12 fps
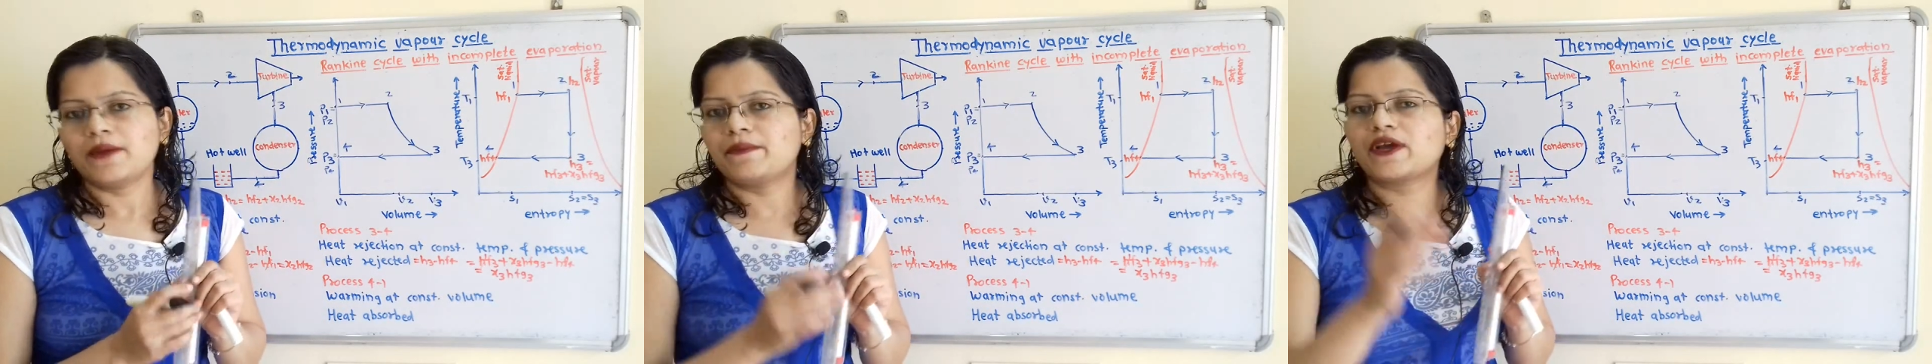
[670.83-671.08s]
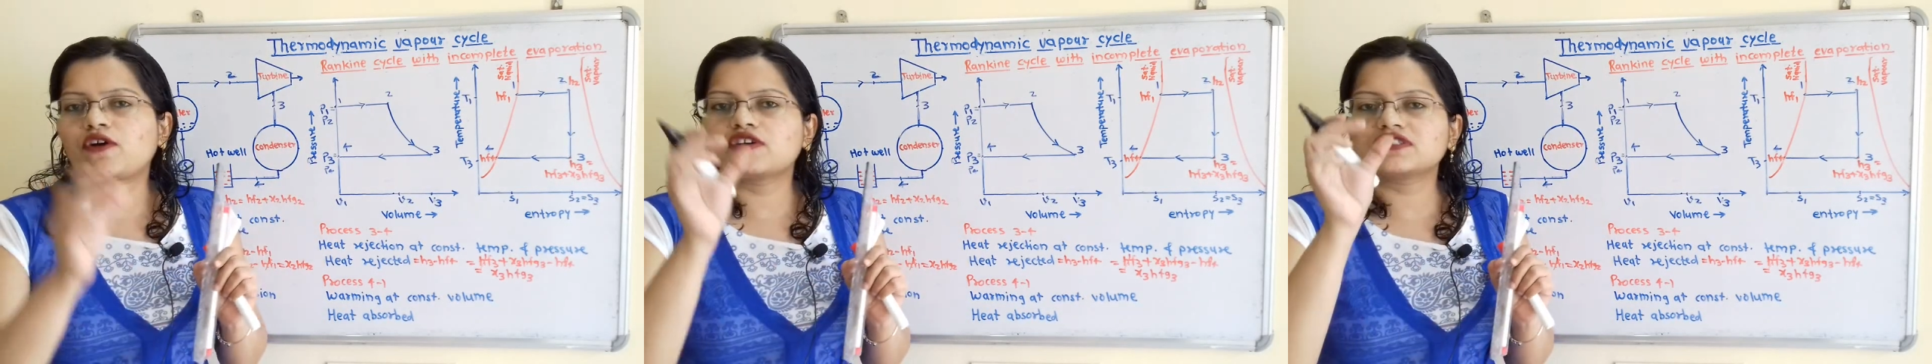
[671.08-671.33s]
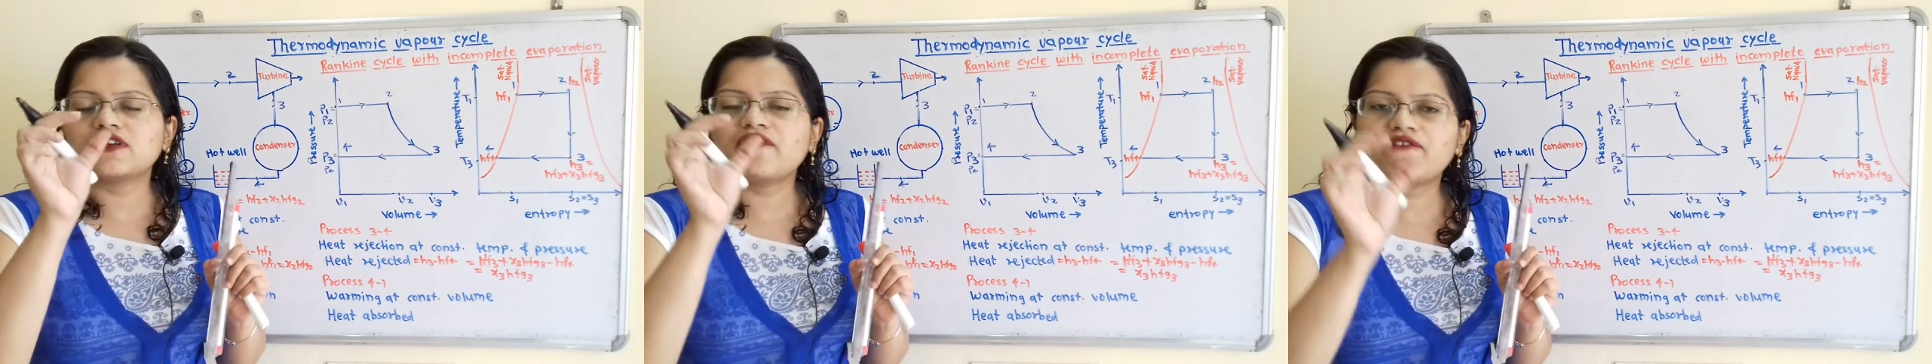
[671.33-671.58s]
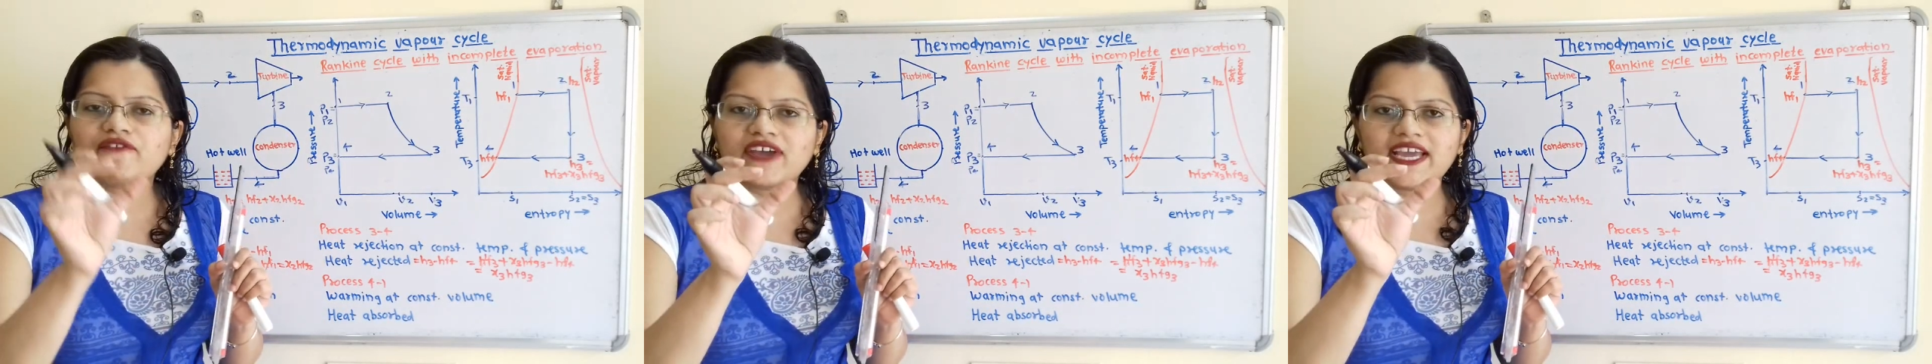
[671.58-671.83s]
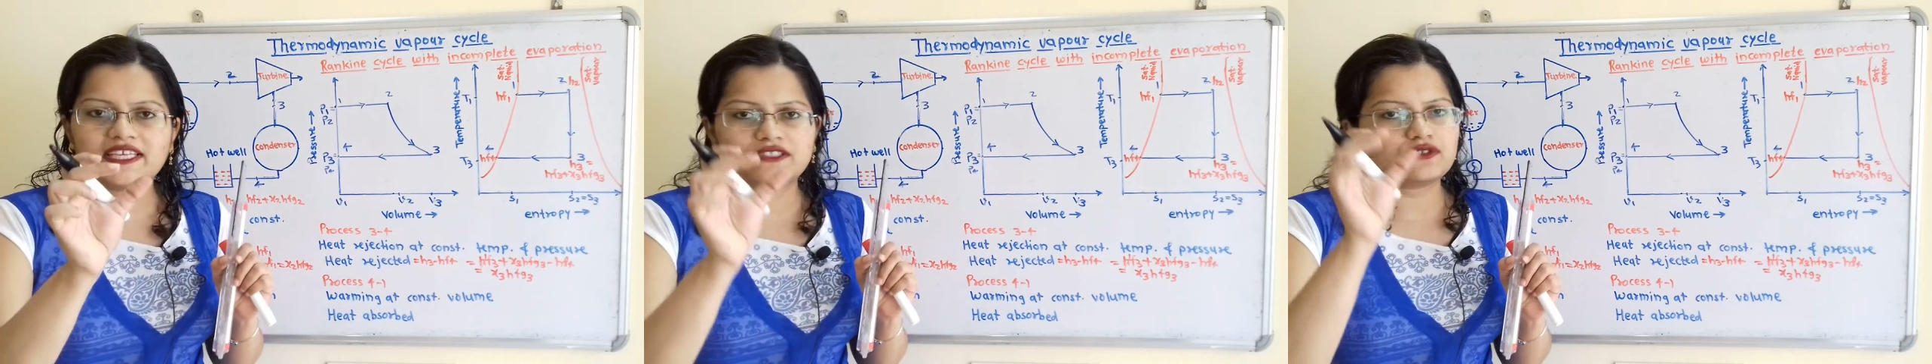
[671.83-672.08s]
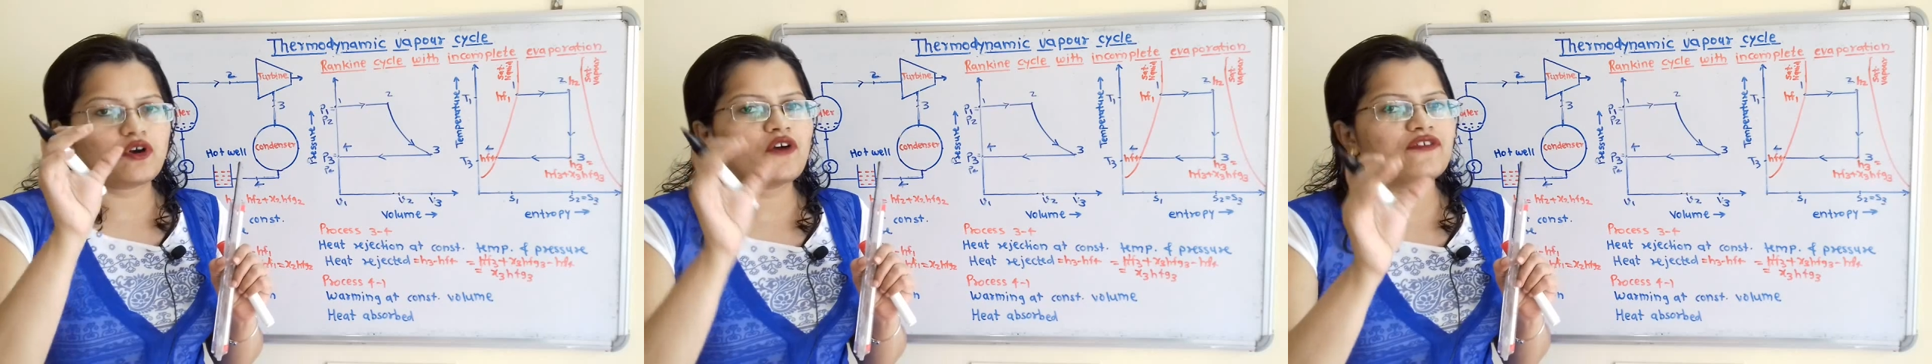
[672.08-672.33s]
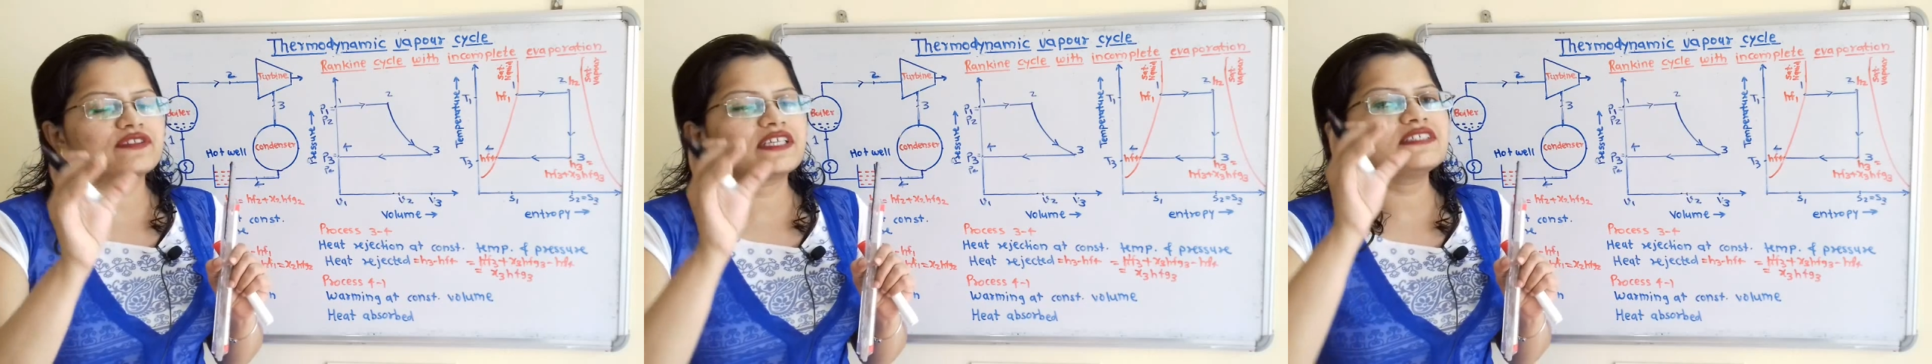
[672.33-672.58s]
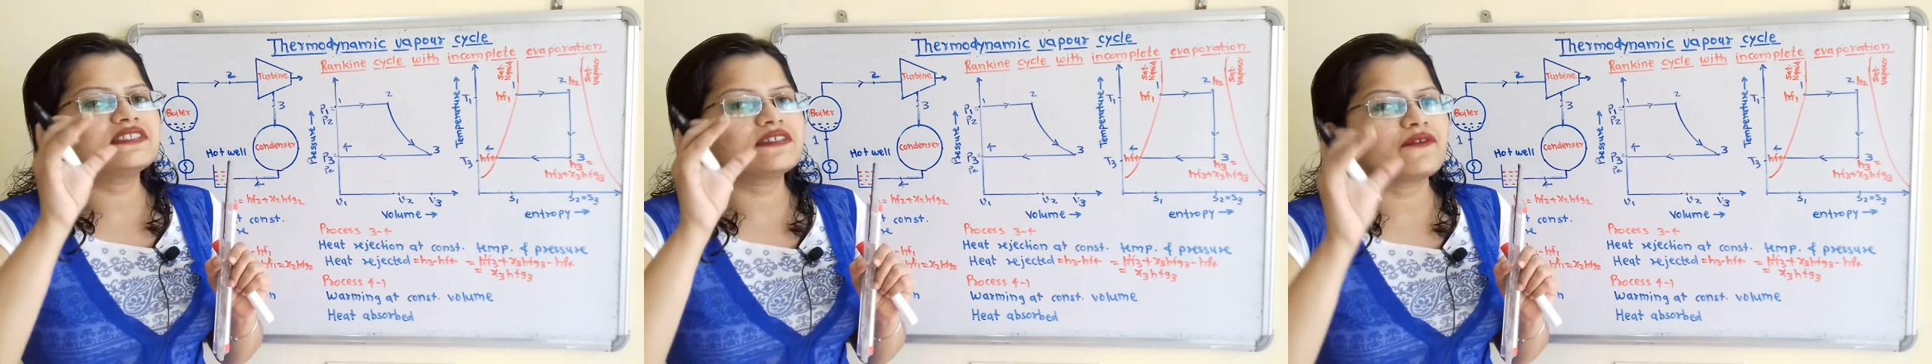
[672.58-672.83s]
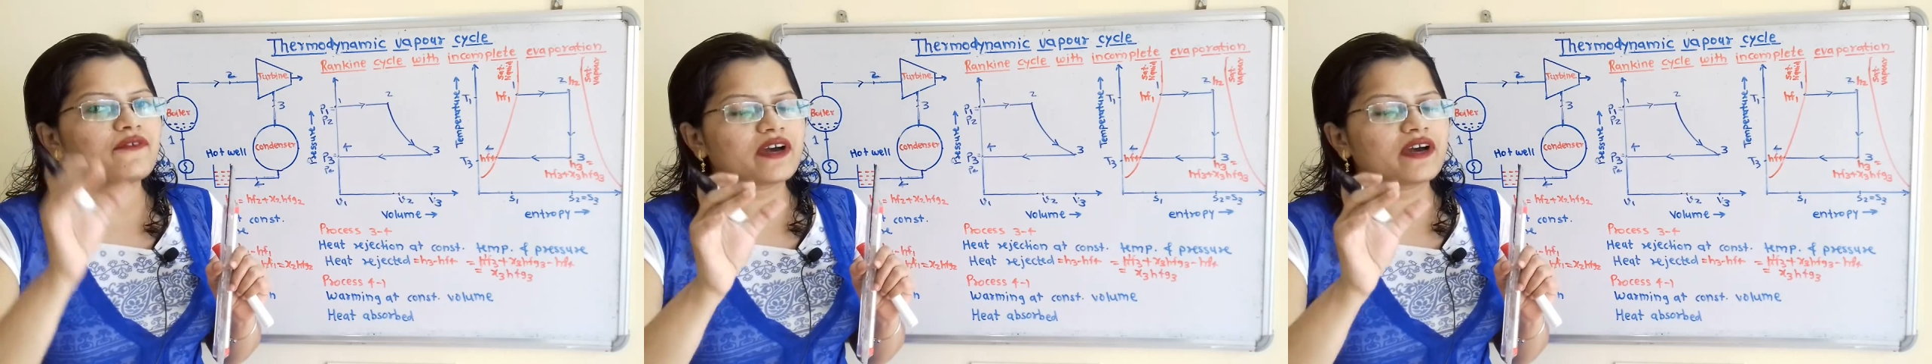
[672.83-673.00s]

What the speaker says: because the phase of this